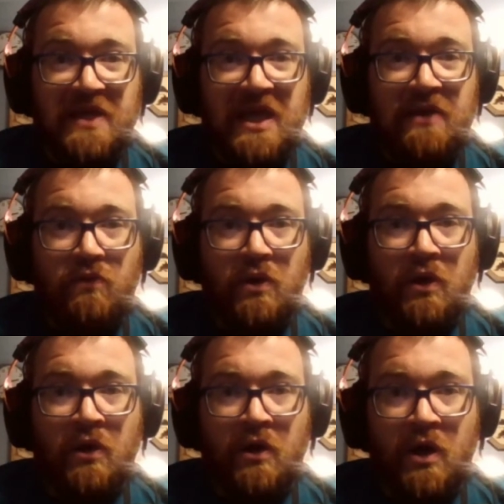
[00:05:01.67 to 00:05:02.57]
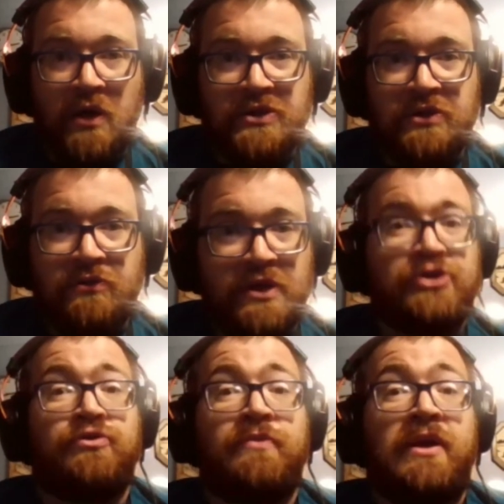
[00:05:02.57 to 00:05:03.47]
they were also
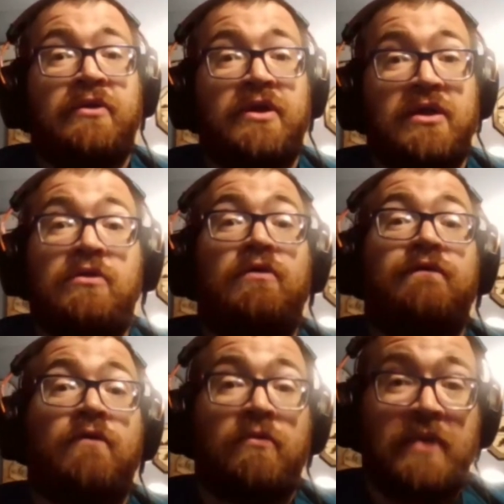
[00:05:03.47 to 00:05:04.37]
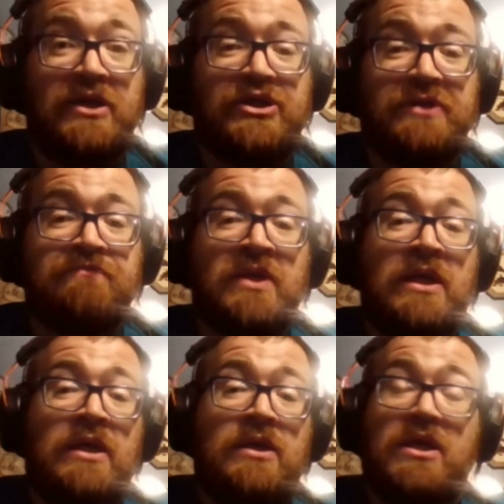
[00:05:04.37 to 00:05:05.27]
instrumental in their formation.
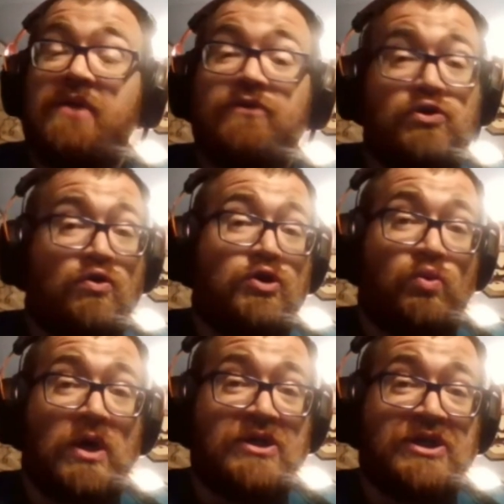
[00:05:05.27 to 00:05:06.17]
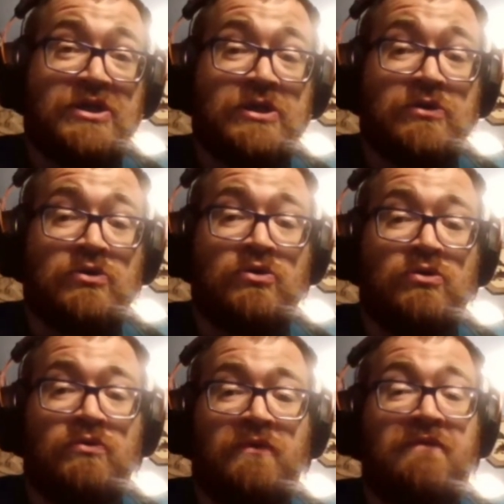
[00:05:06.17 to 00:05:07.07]
Even George Washington,
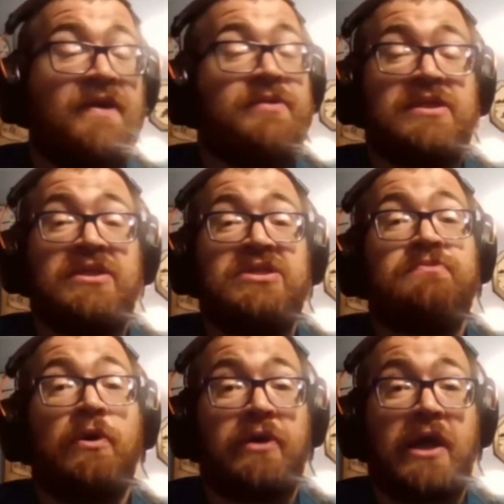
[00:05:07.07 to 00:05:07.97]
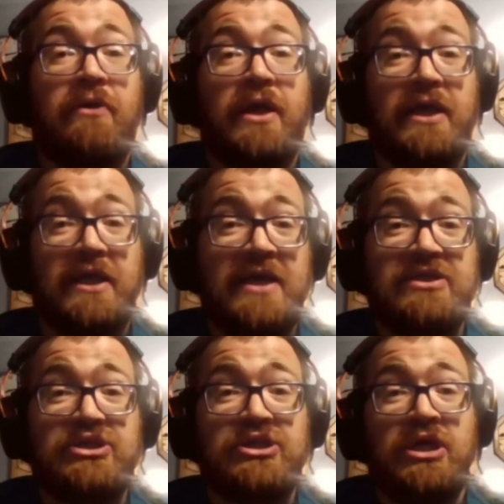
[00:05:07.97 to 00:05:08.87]
who famously spoke out
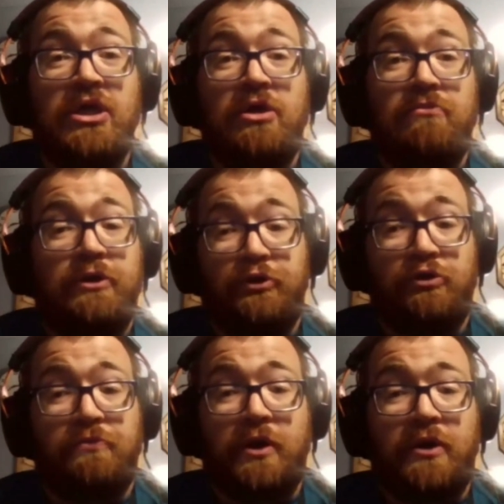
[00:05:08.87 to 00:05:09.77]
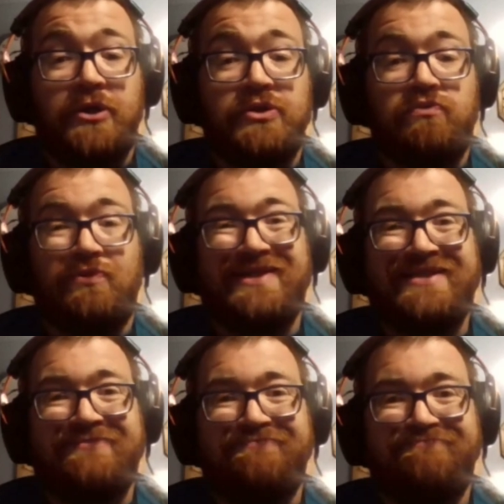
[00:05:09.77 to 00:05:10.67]
against political parties,
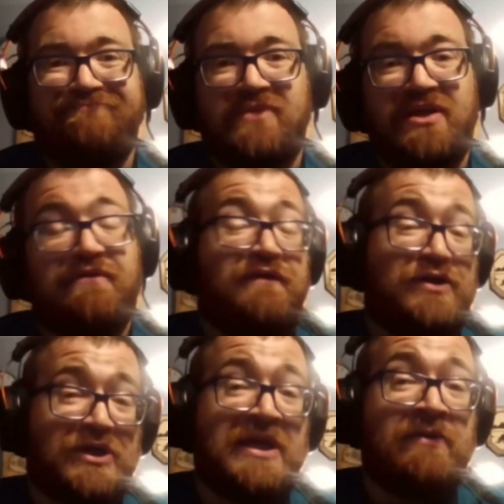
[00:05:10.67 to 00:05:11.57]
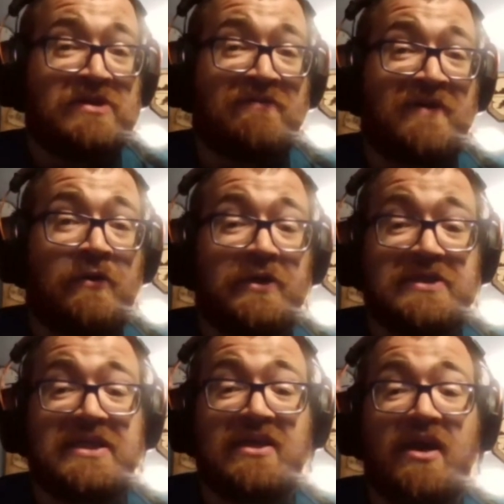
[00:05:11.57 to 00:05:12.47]
was unofficially, he was a
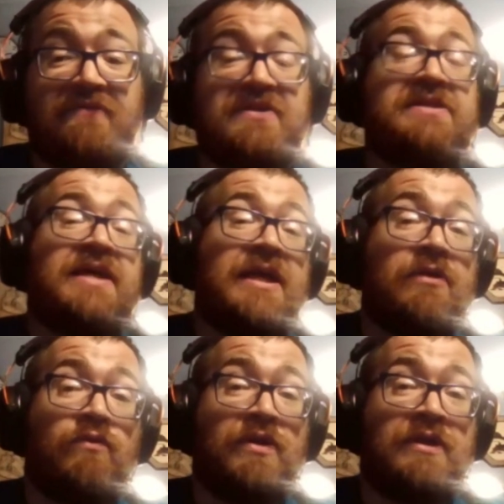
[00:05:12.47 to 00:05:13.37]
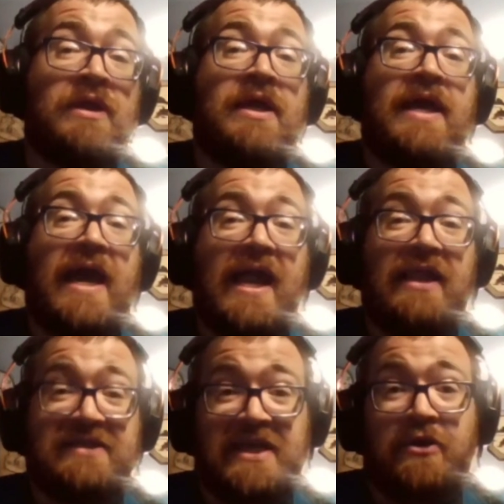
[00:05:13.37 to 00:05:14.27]
Federalist. He often sided with
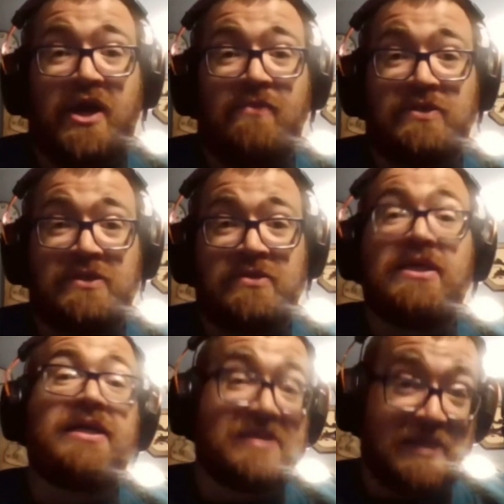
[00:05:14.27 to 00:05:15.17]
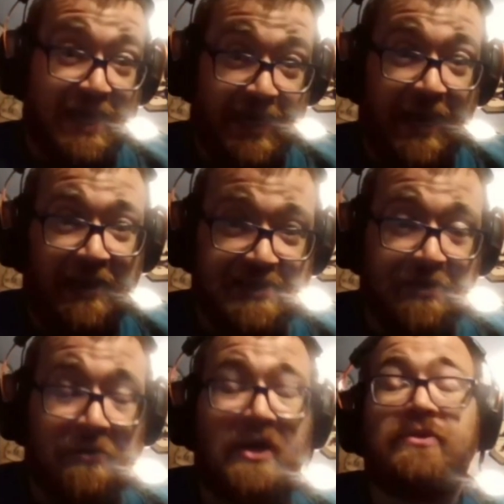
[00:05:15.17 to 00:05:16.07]
Alexander Hamilton, yes, that
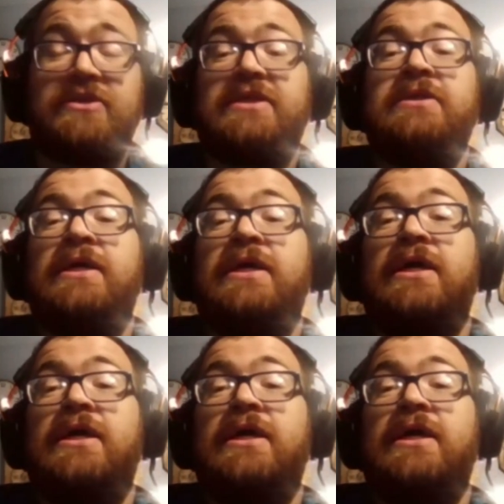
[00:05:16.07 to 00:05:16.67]
Alexander Hamilton,